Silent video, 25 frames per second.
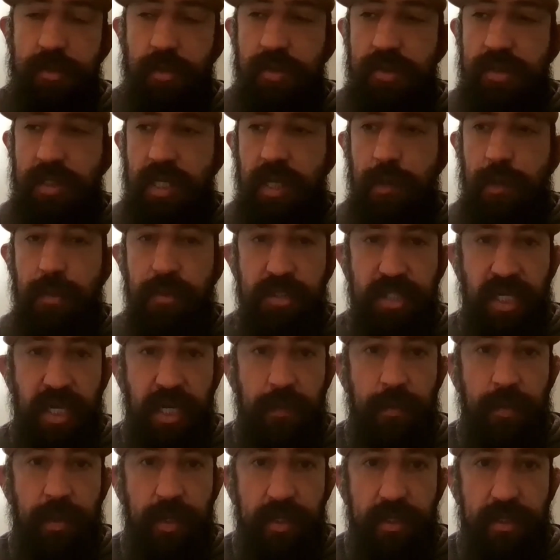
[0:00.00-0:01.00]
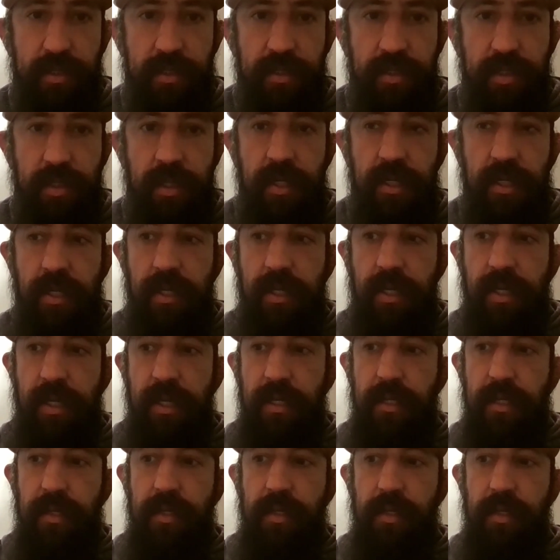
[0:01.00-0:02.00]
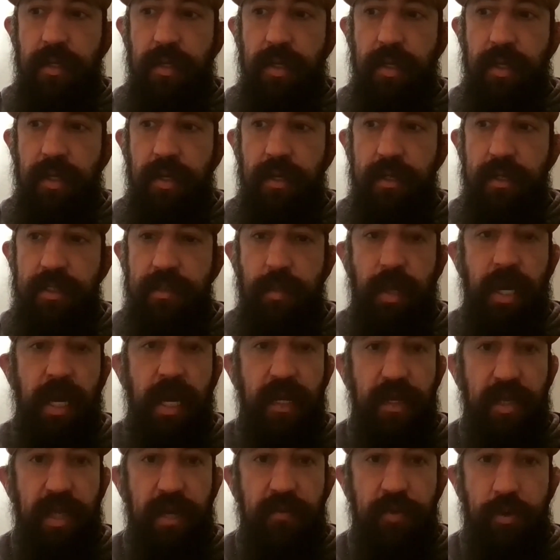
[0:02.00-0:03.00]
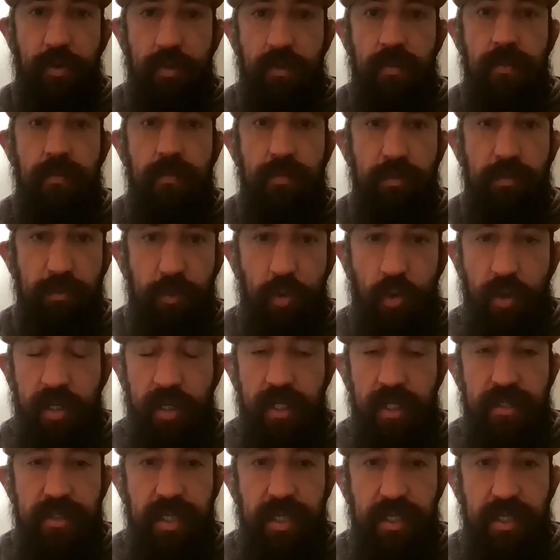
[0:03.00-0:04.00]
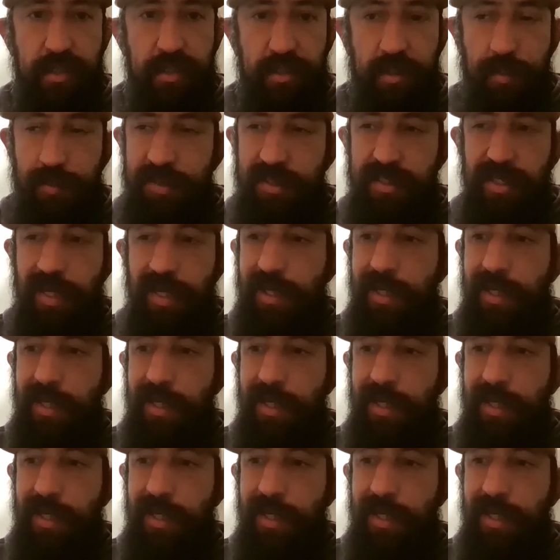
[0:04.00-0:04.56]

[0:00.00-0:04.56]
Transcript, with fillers: So it's a couple champions and and some high level organizations. I'm